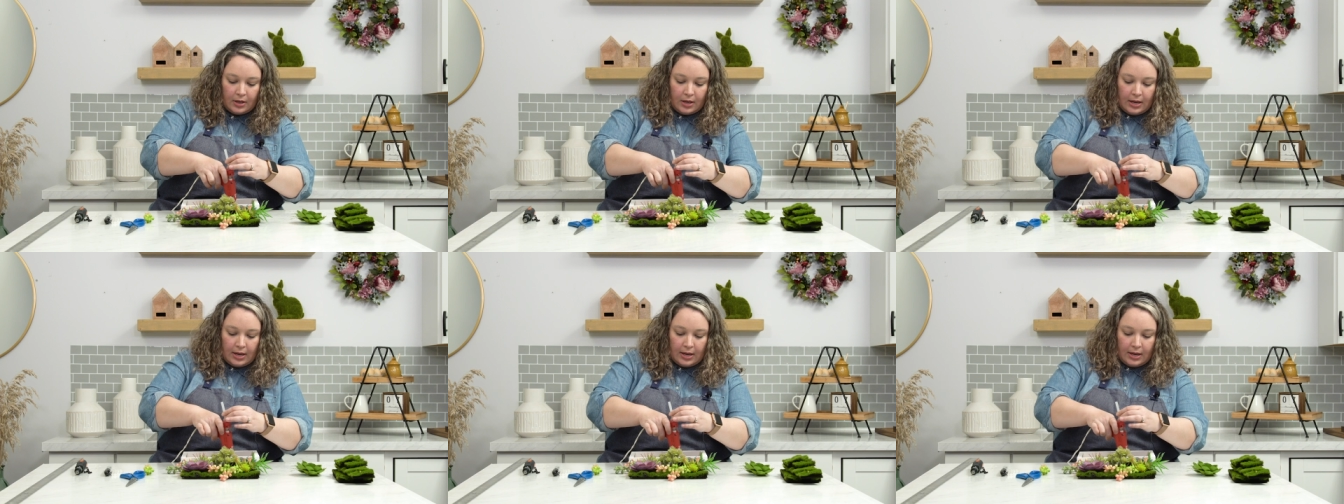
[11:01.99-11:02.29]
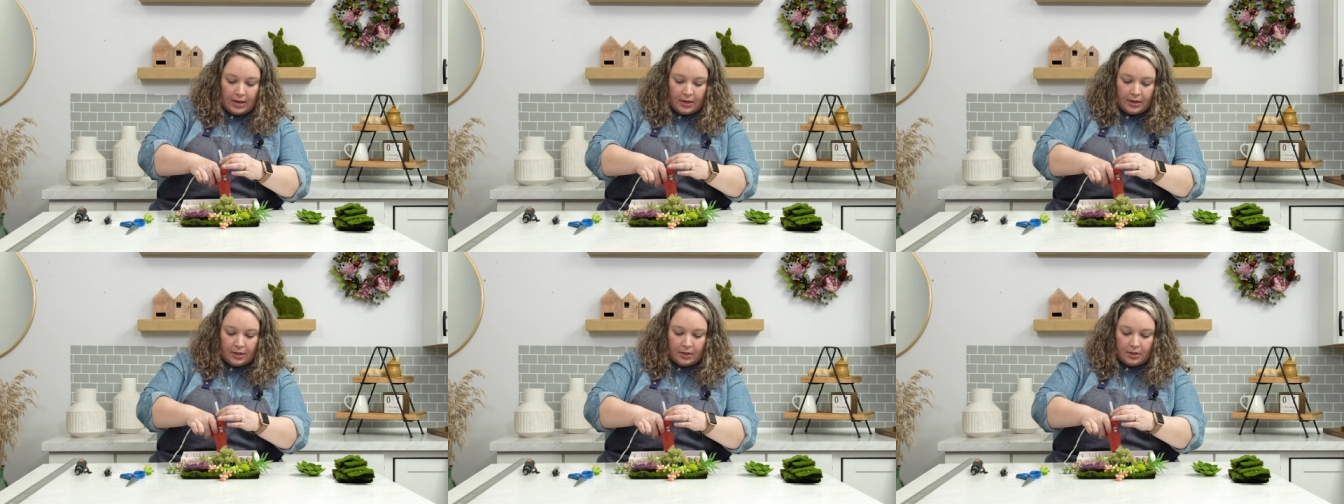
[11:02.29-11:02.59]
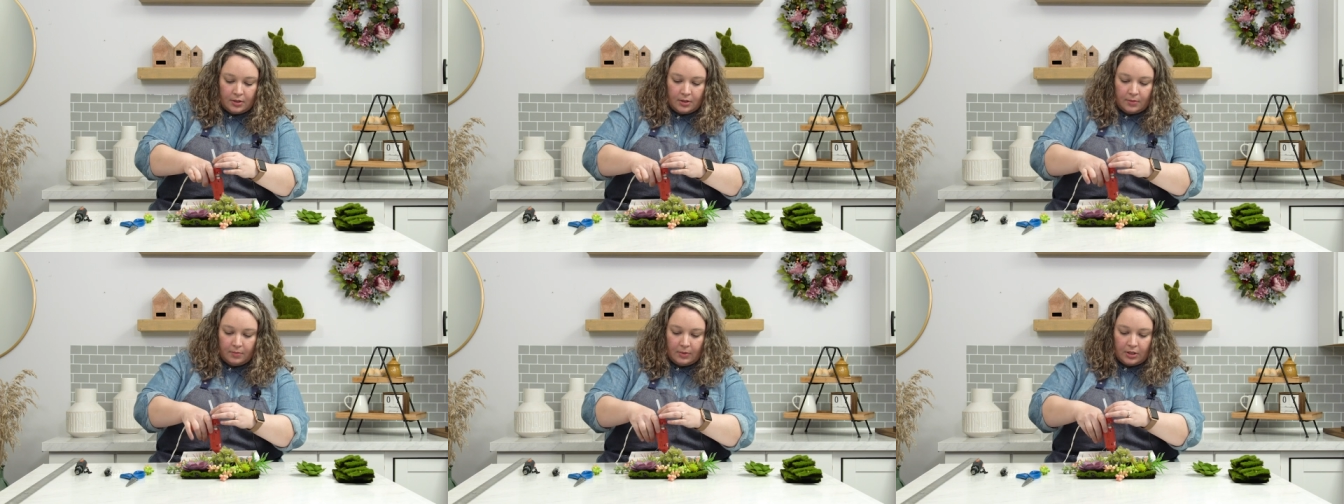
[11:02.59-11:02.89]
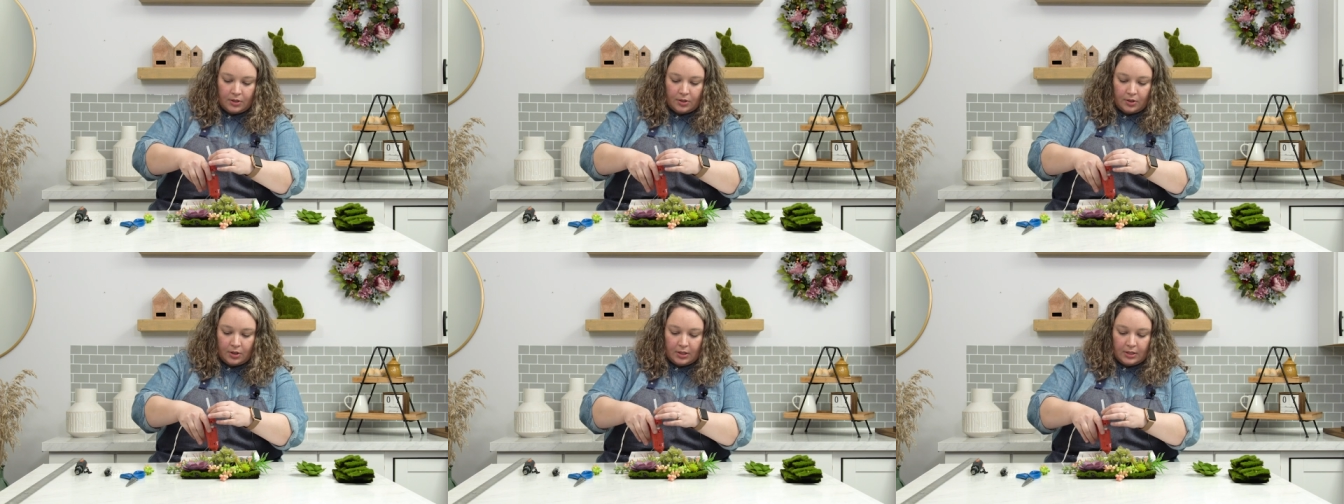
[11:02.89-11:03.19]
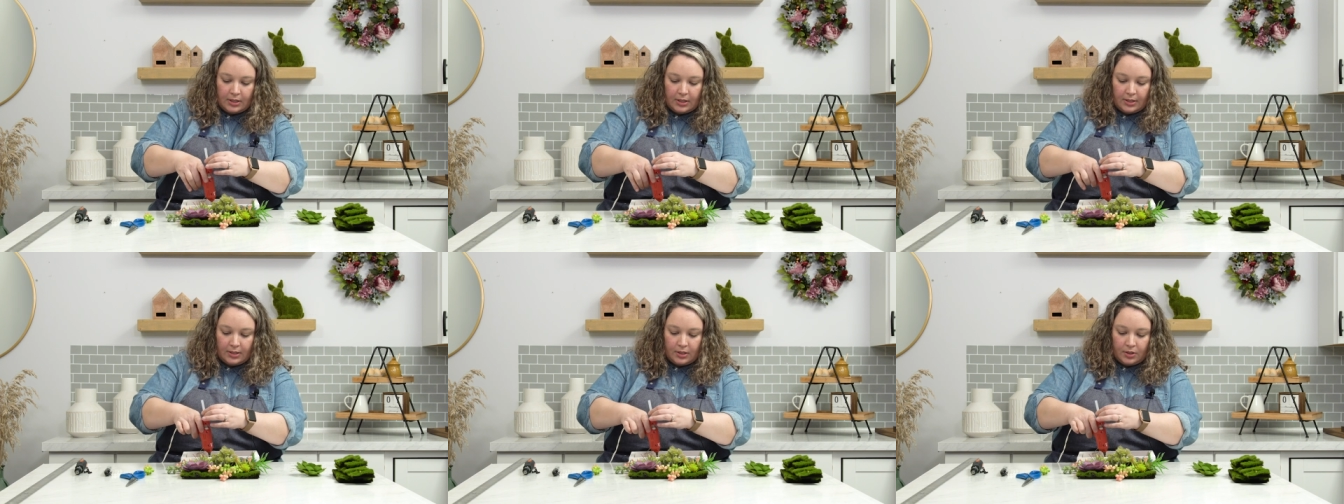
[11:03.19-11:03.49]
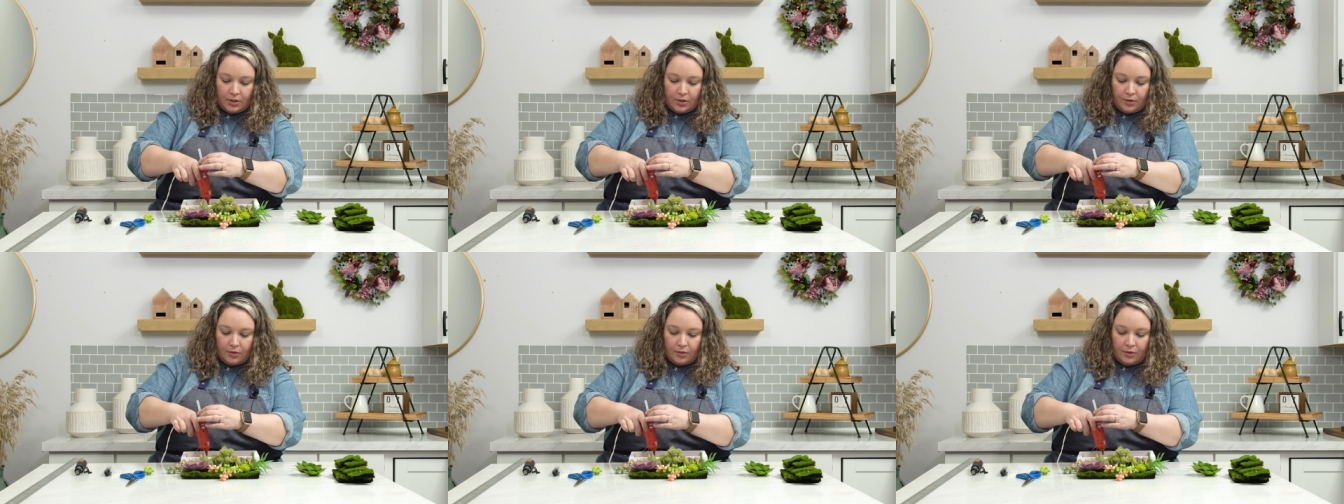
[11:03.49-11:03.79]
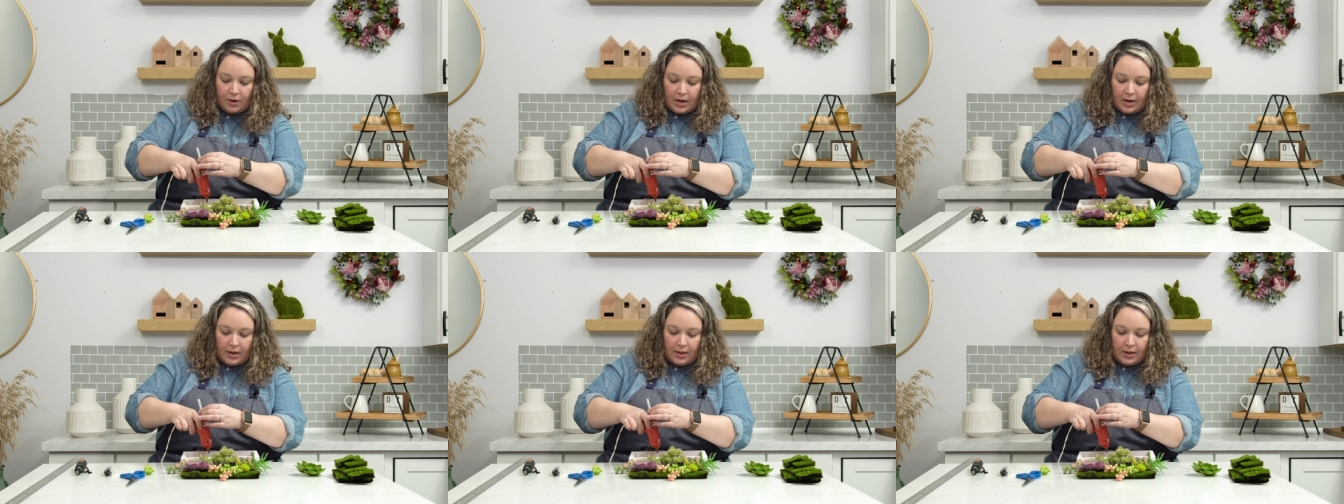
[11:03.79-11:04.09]
and make sure it doesn't
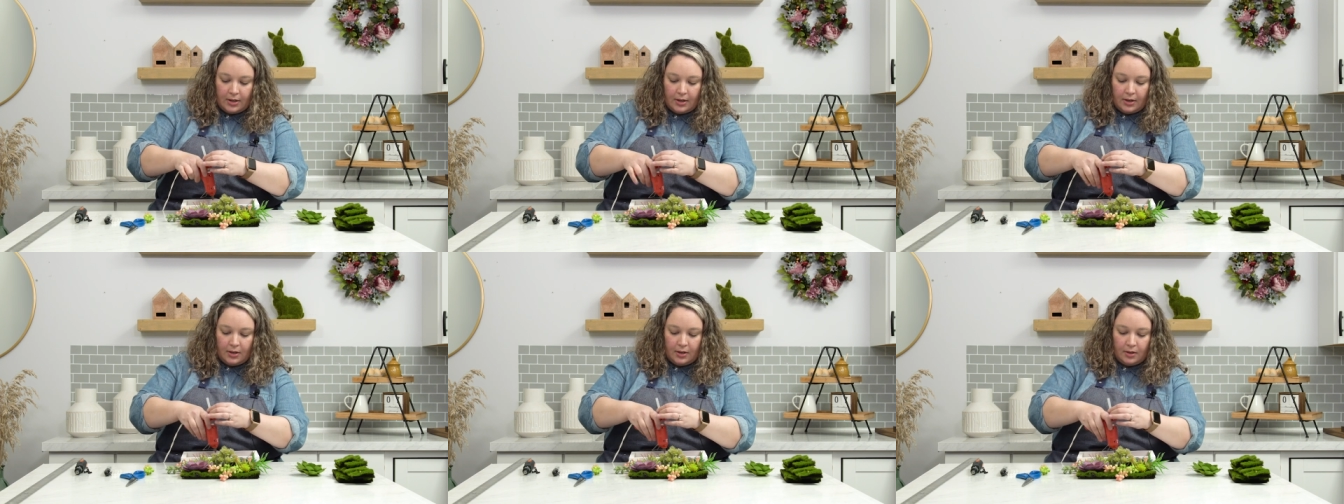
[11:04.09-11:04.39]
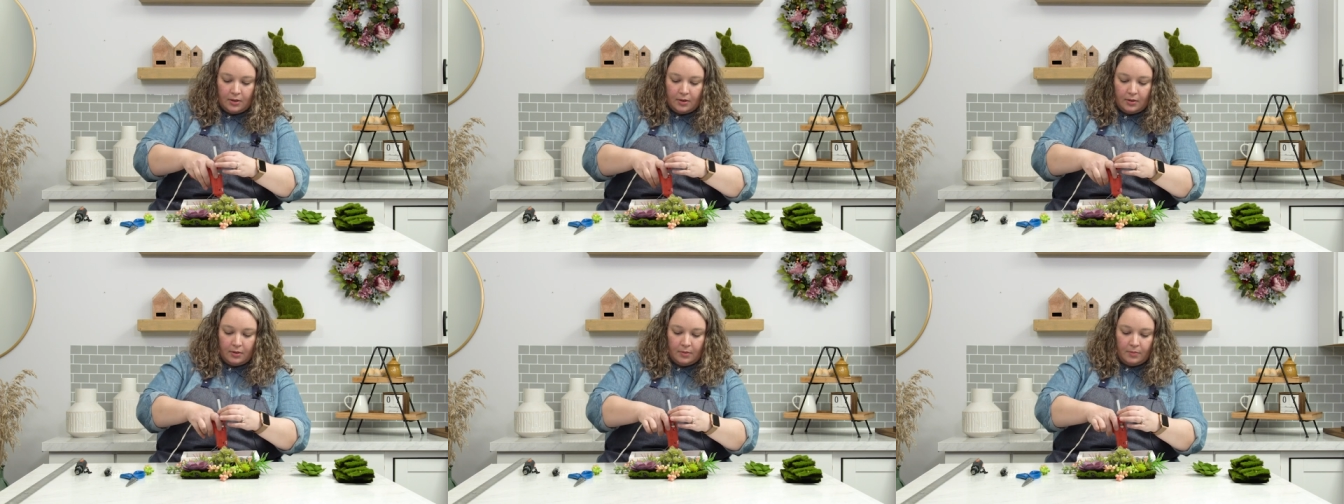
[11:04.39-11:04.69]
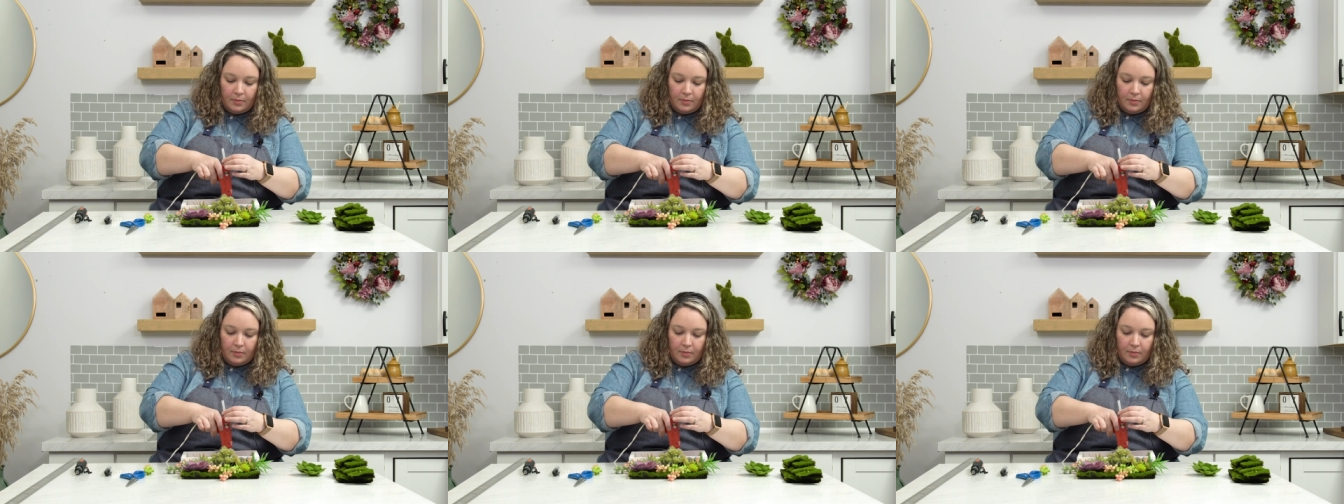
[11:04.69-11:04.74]
dry